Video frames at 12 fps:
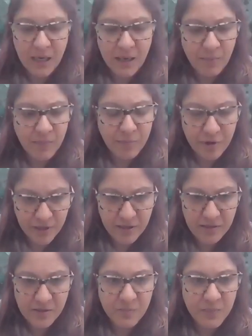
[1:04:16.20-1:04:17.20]

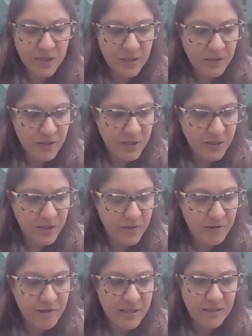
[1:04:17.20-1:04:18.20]
products, because there
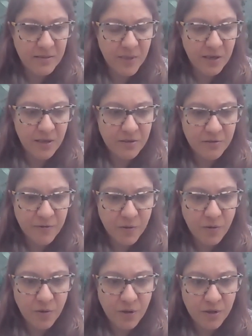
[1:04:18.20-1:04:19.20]
is a demand
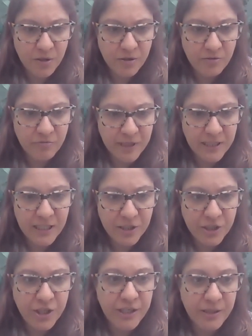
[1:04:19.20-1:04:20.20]
for
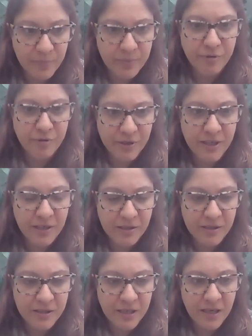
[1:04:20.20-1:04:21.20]
really cheap
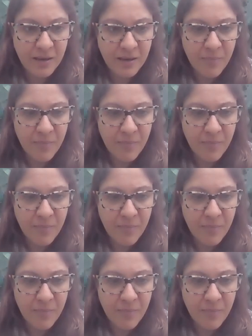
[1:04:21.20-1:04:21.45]
products,